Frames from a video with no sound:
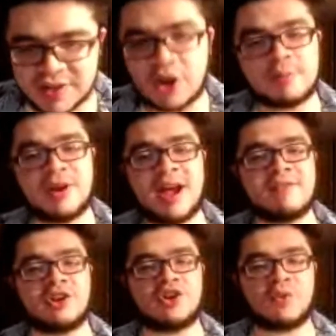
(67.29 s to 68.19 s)
I hope you're
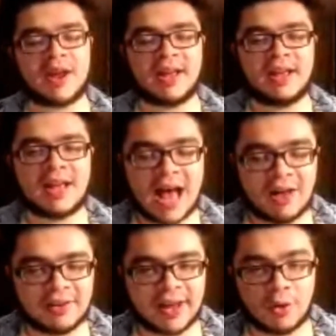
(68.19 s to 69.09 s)
having a great
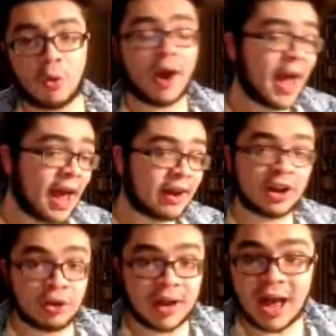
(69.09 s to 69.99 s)
holiday or had
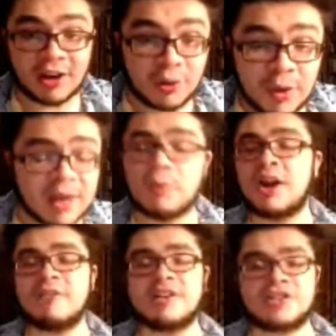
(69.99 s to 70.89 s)
a great holiday weekend,
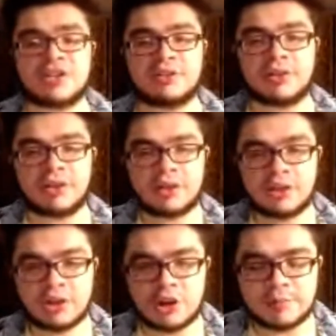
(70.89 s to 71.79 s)
whatever it is you do.
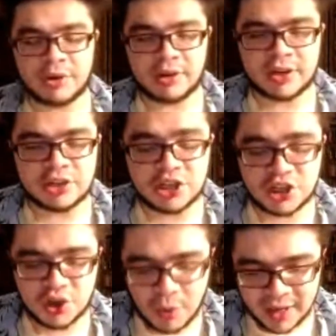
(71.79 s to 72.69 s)
Hope you're
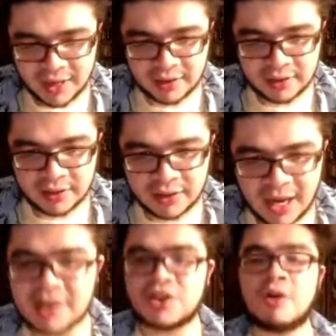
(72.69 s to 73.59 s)
enjoying.
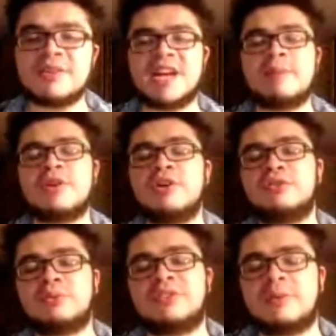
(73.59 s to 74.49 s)
As always, I'm your
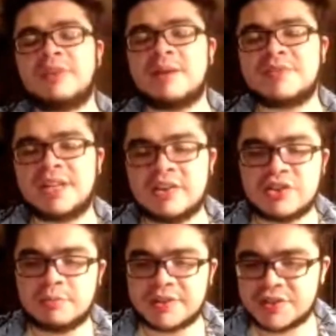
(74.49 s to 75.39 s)
host with sometimes,
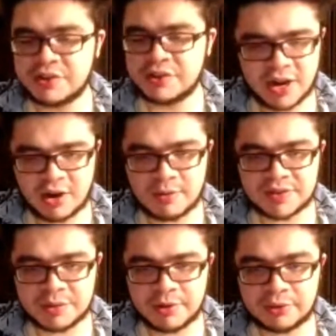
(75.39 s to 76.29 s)
occasionally, but certainly not
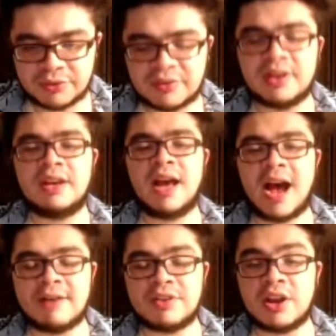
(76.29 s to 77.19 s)
always the most,
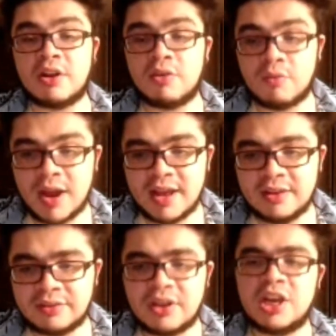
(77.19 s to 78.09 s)
Javier
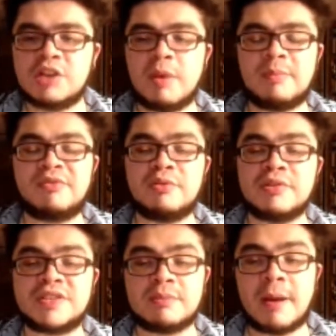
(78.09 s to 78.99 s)
Reyes. You might be familiar
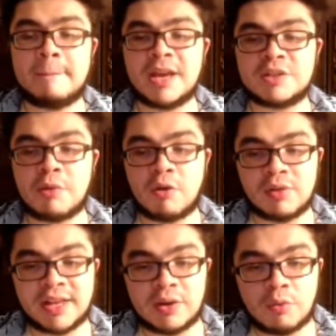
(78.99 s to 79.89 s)
with some of my baseball
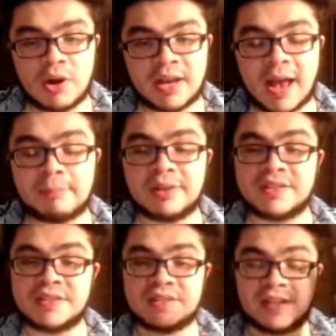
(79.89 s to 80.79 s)
related work at
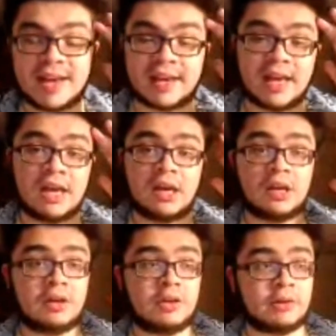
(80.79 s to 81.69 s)
places like,
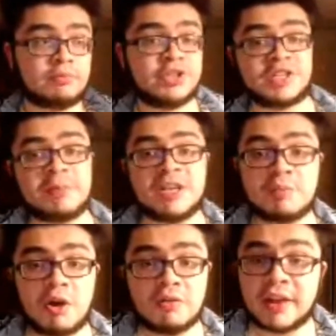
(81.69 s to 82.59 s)
you know, Just
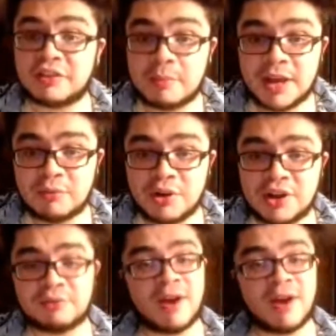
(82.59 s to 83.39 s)
Baseball. That's the main one.